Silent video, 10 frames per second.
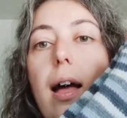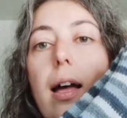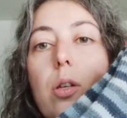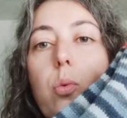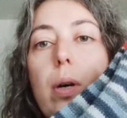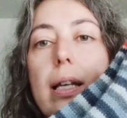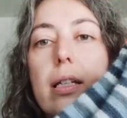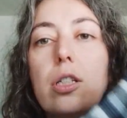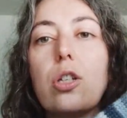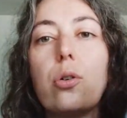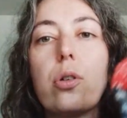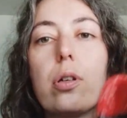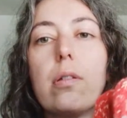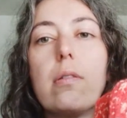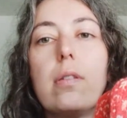and when I
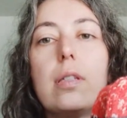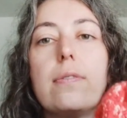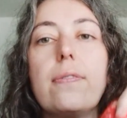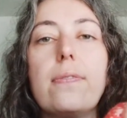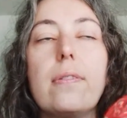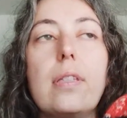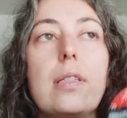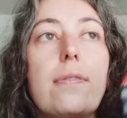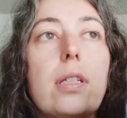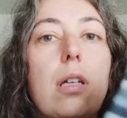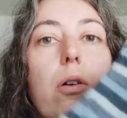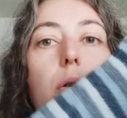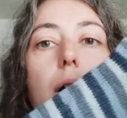took this this video,